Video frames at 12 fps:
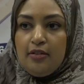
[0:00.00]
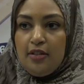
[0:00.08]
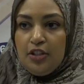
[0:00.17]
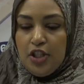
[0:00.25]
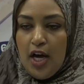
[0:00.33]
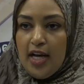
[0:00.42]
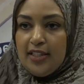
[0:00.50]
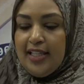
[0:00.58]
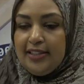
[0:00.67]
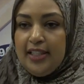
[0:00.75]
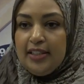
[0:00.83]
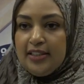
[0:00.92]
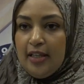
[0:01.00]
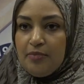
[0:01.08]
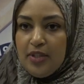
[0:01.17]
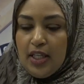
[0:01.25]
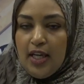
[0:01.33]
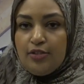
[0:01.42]
the child has done
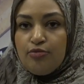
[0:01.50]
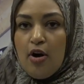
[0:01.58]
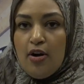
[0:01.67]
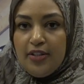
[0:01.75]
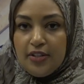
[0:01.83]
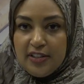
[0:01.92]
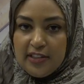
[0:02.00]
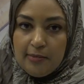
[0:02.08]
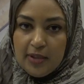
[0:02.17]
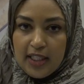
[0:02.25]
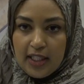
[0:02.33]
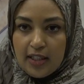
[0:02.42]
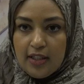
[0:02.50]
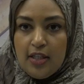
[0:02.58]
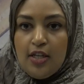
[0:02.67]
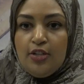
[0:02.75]
something, has wronged their sibling.